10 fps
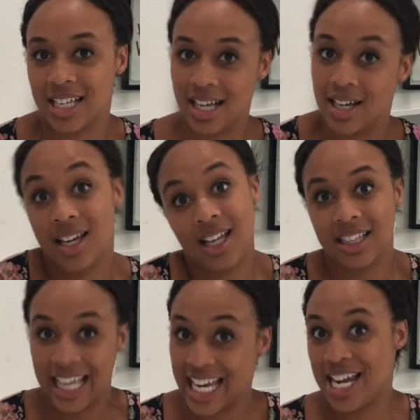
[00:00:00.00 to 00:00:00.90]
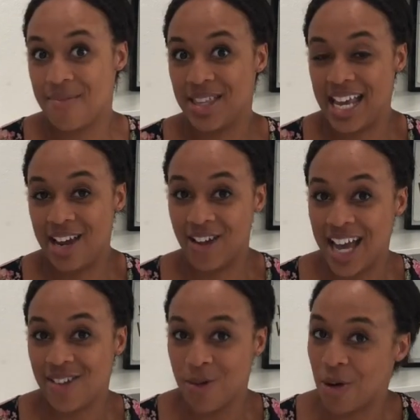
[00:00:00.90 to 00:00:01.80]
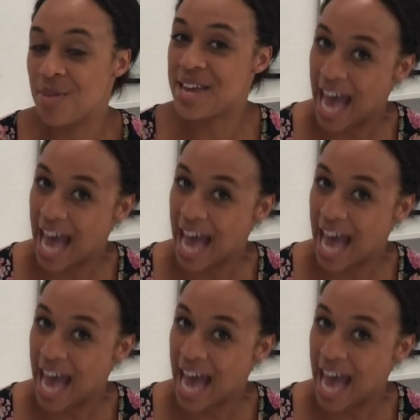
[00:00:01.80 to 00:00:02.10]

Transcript: to lighten up the day, right? We want to be